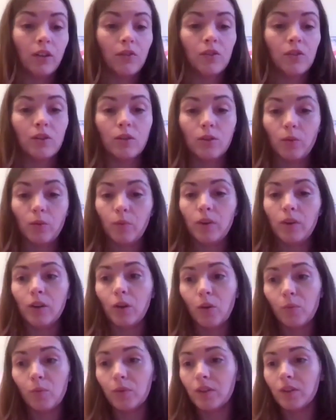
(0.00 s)
I've seen so many
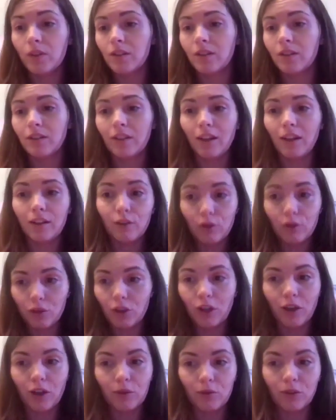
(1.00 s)
companies that
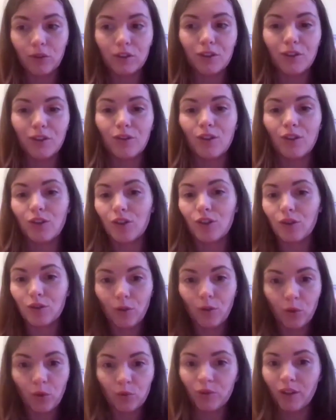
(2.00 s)
energy auditors, they
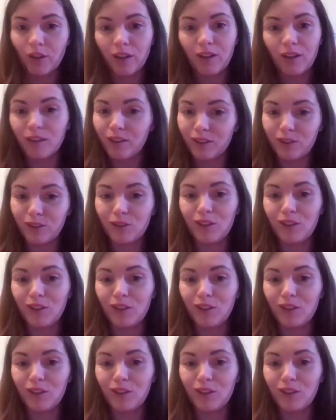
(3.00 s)
just go there.